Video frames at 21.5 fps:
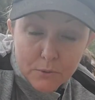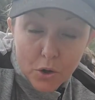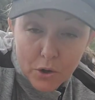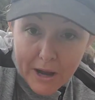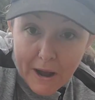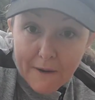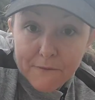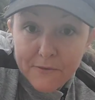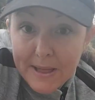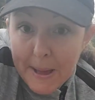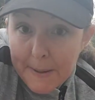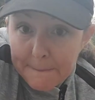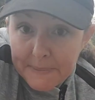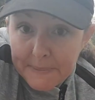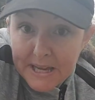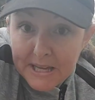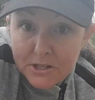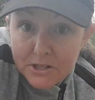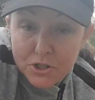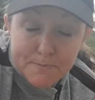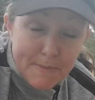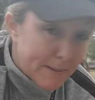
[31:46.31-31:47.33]
look out for that
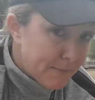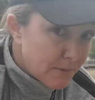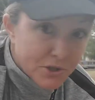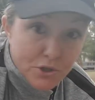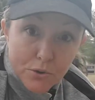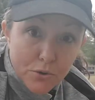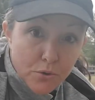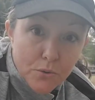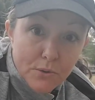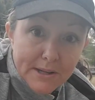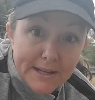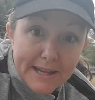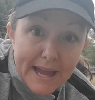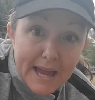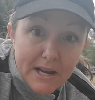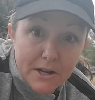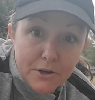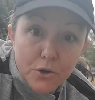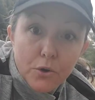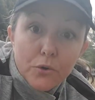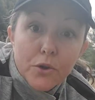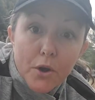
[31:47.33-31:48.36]
pitch. Maybe she'll throw it again and